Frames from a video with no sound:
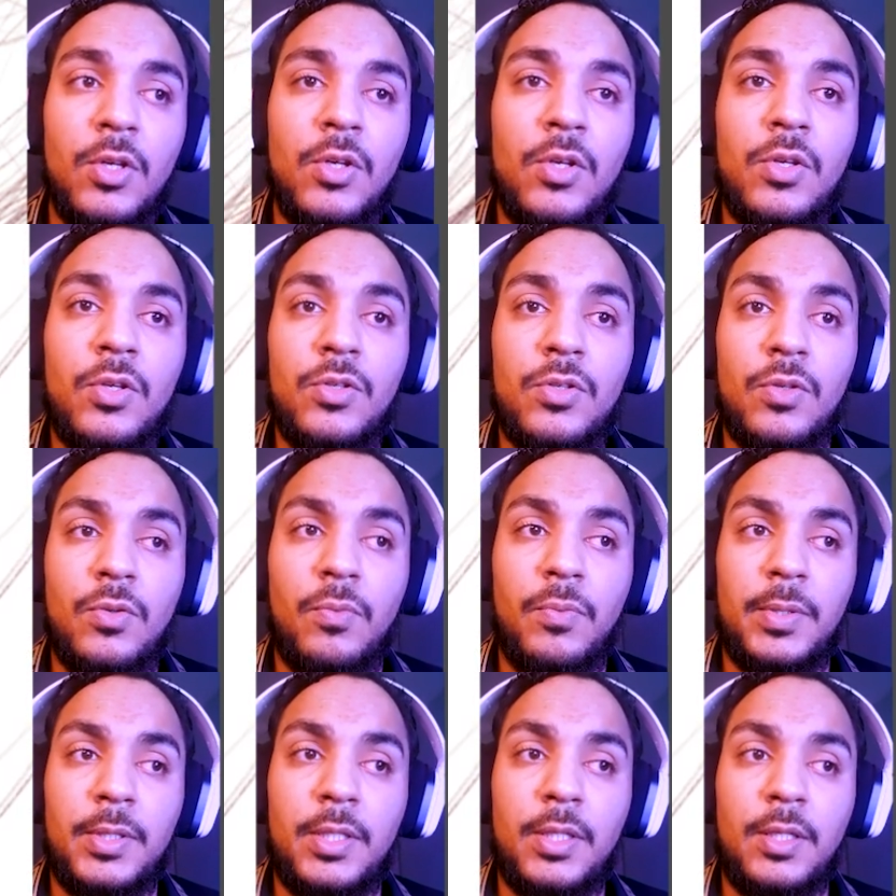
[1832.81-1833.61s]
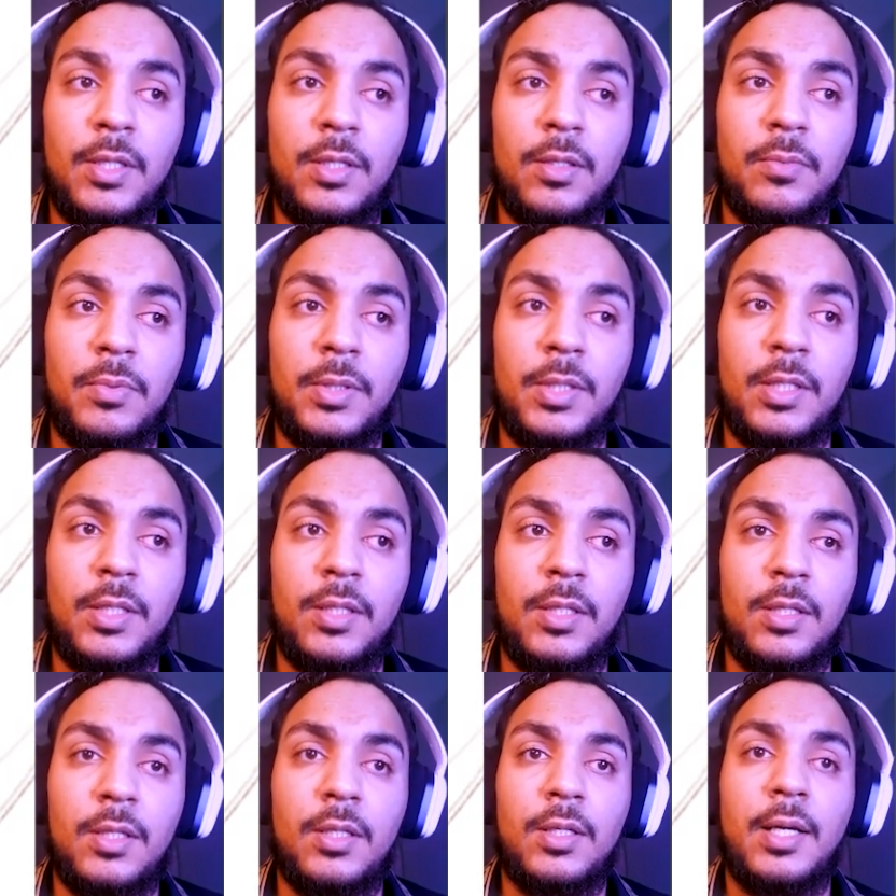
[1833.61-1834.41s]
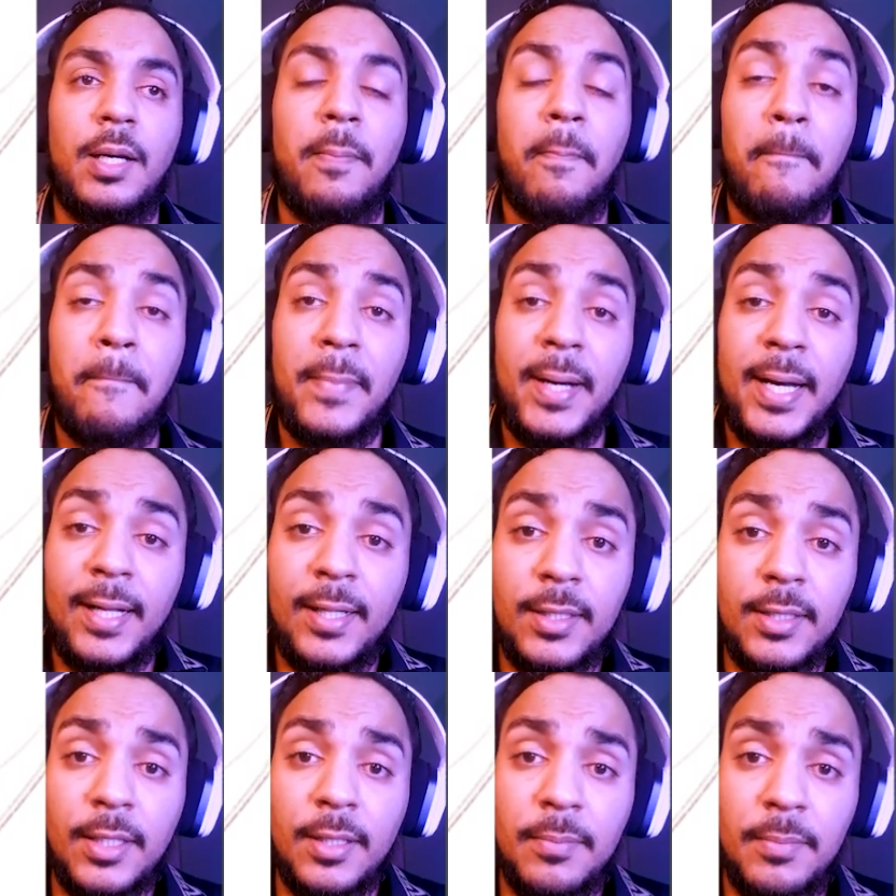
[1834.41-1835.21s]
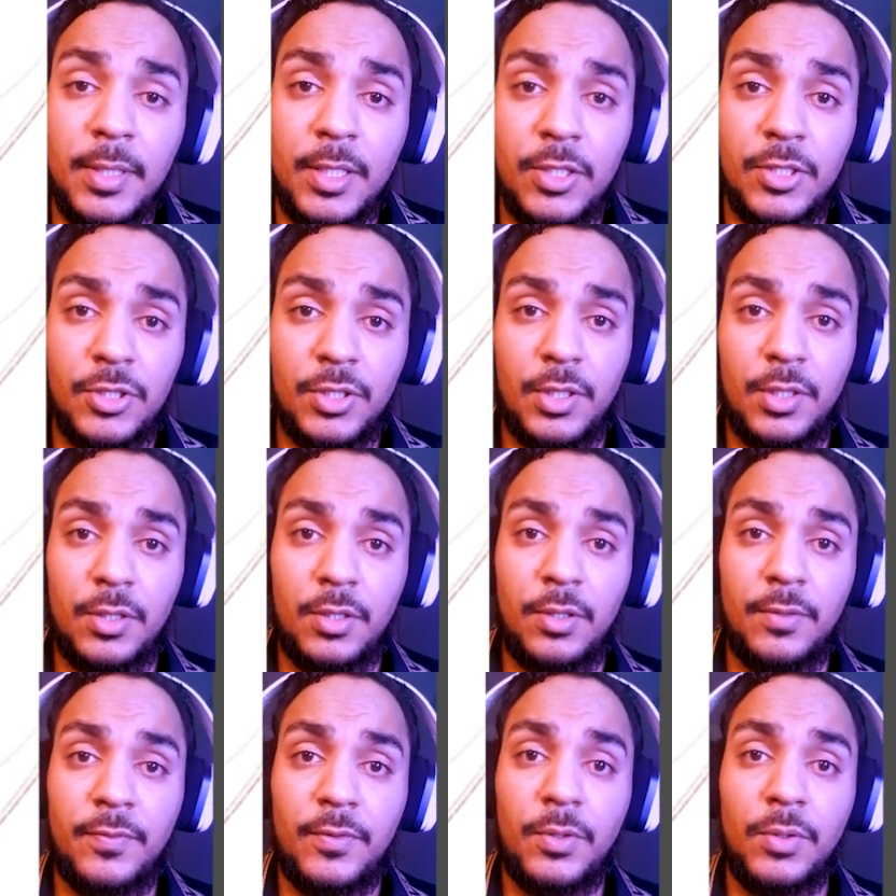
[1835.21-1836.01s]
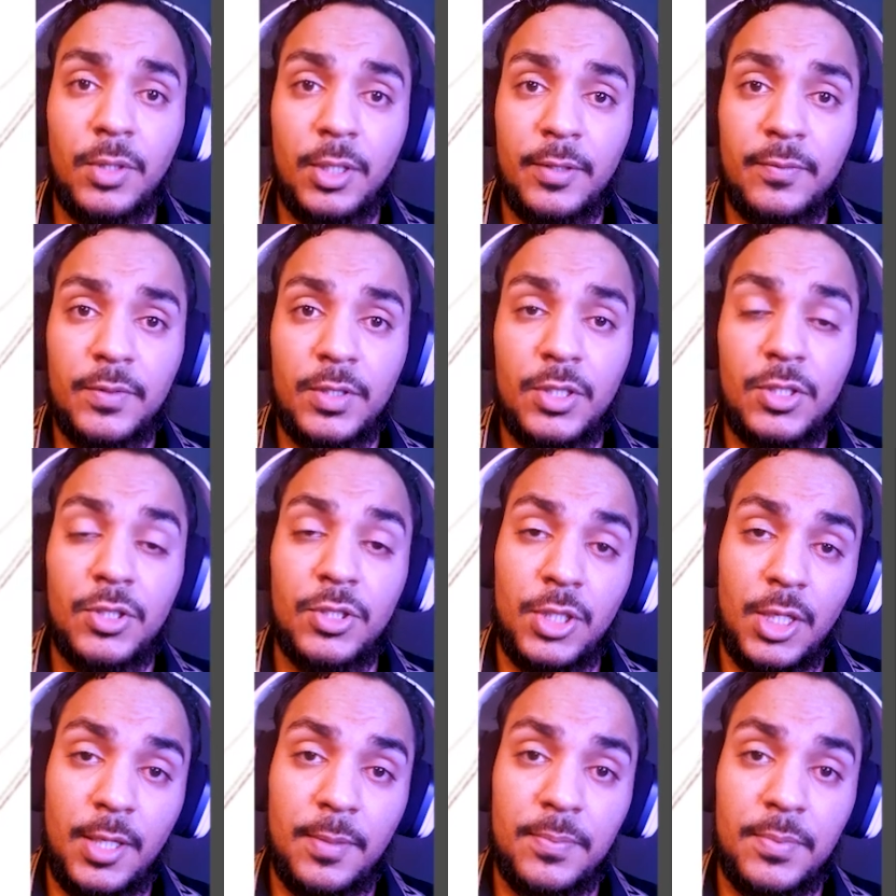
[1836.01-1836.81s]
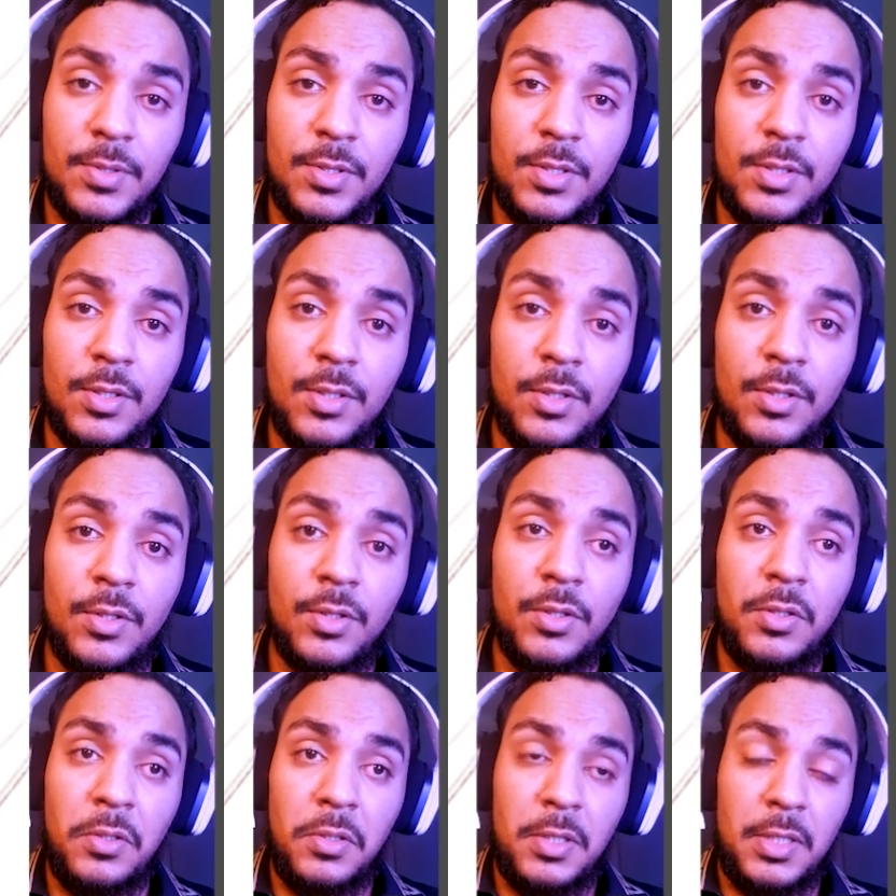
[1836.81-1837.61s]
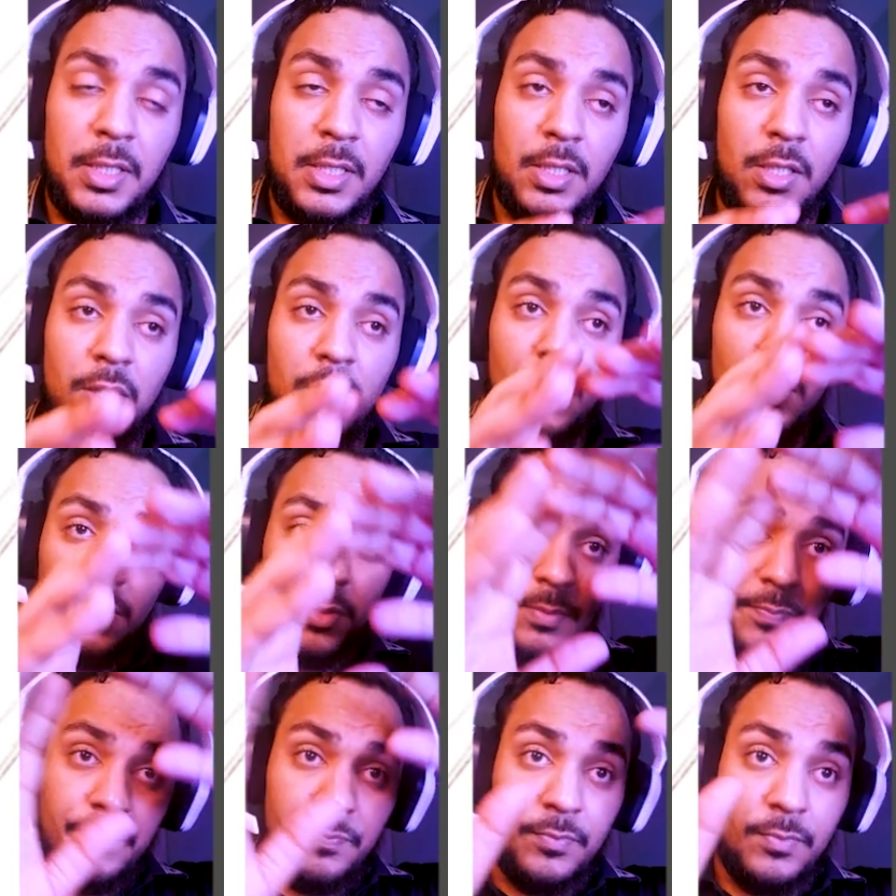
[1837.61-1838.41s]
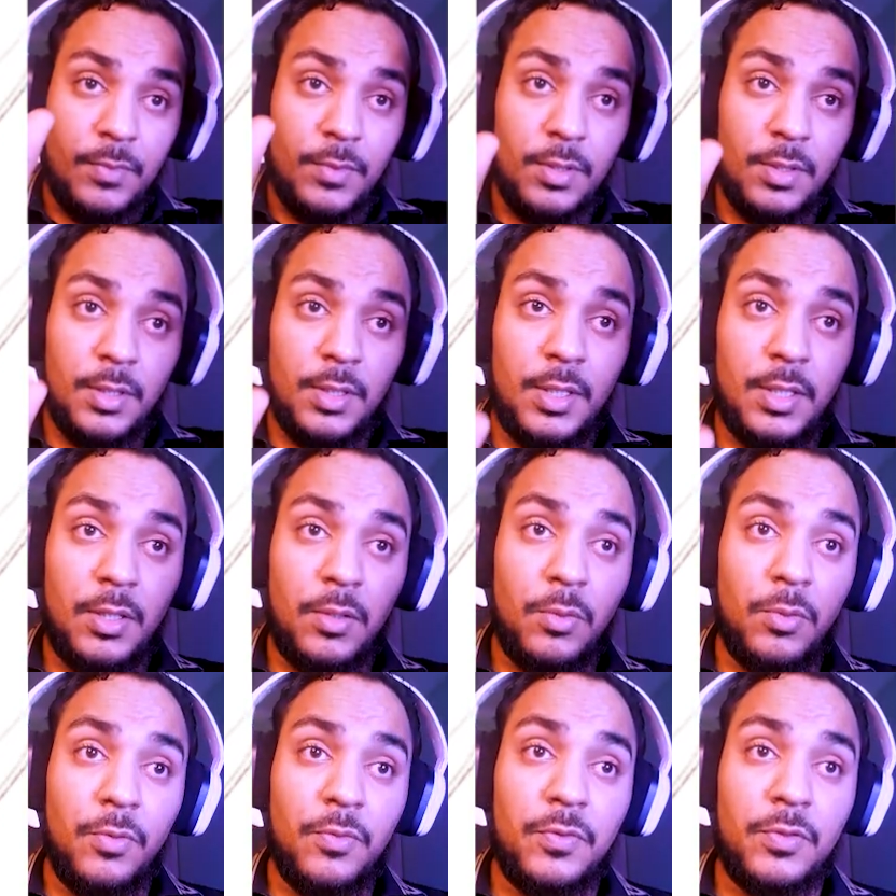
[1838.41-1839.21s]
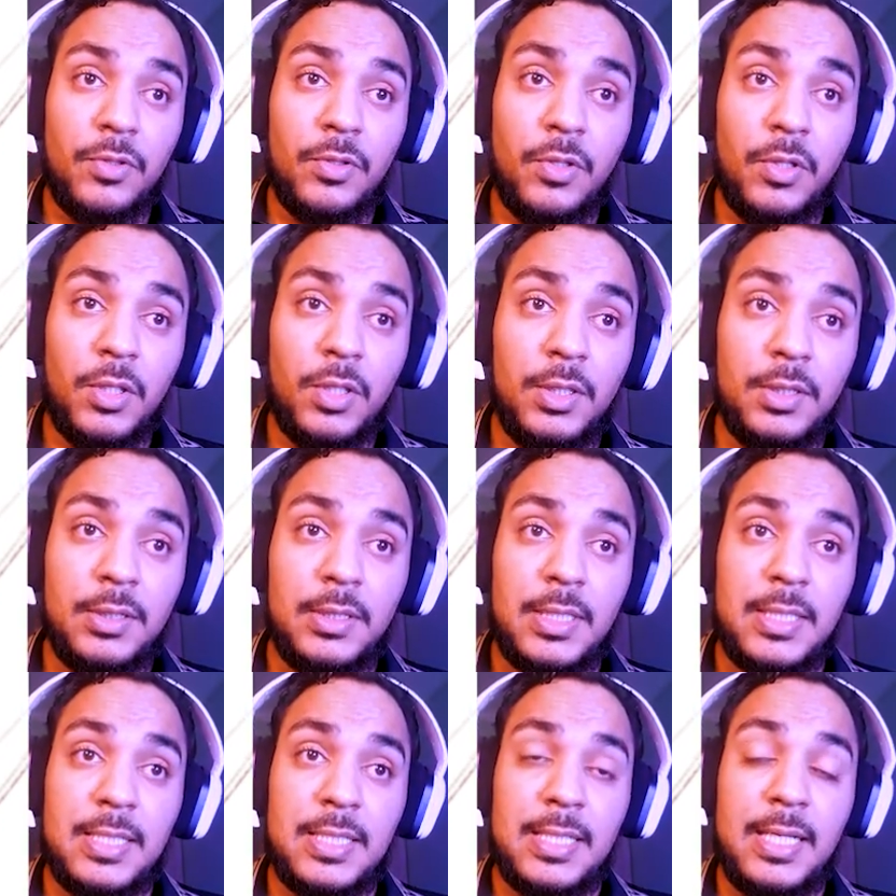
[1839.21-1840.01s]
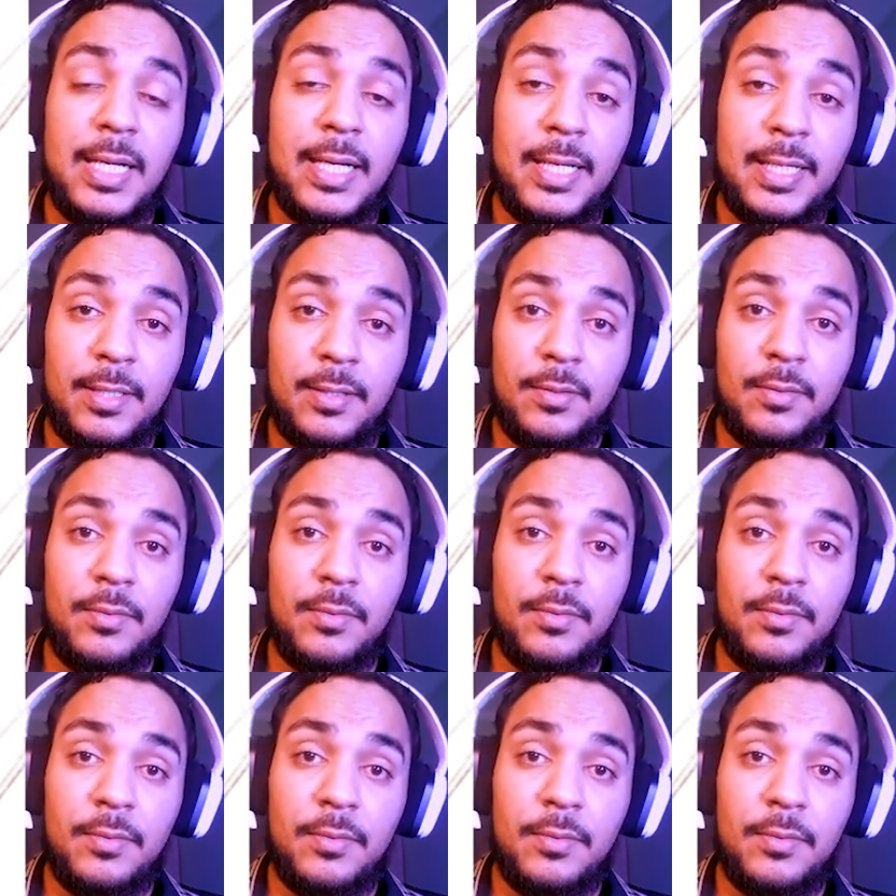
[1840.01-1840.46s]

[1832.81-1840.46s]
So with the amalgamation of all of these shapes, the overall design